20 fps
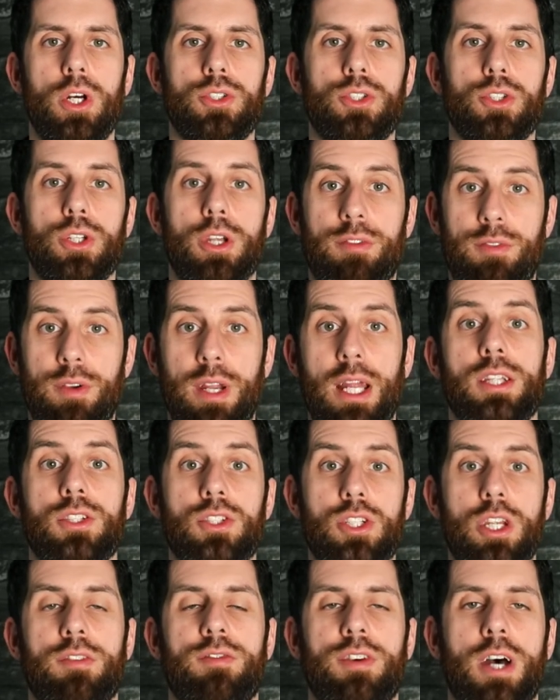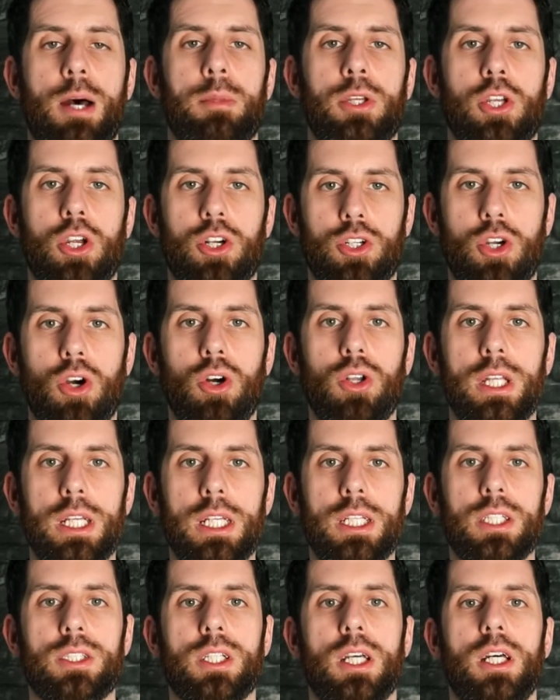to your friends, your family, your
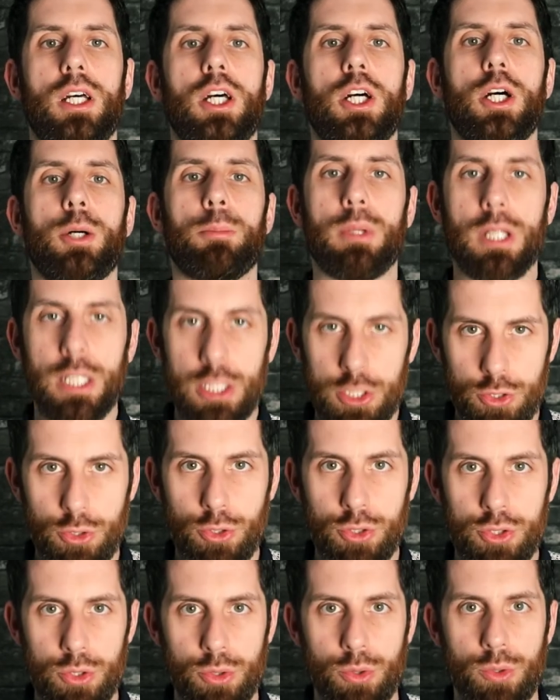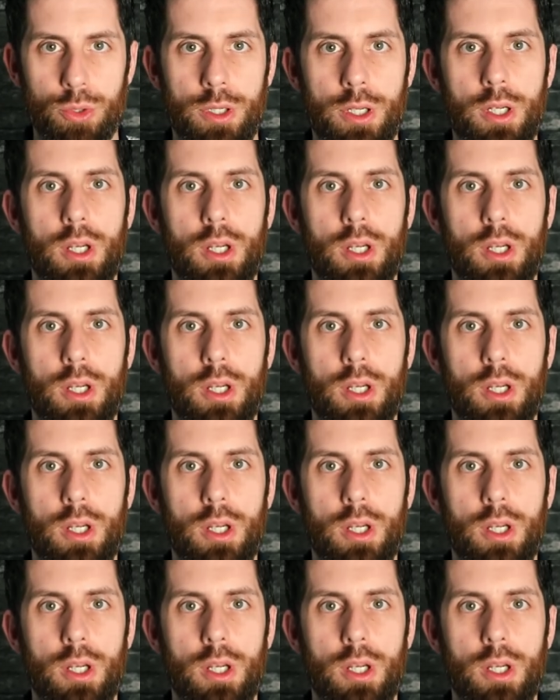colleagues, please do so.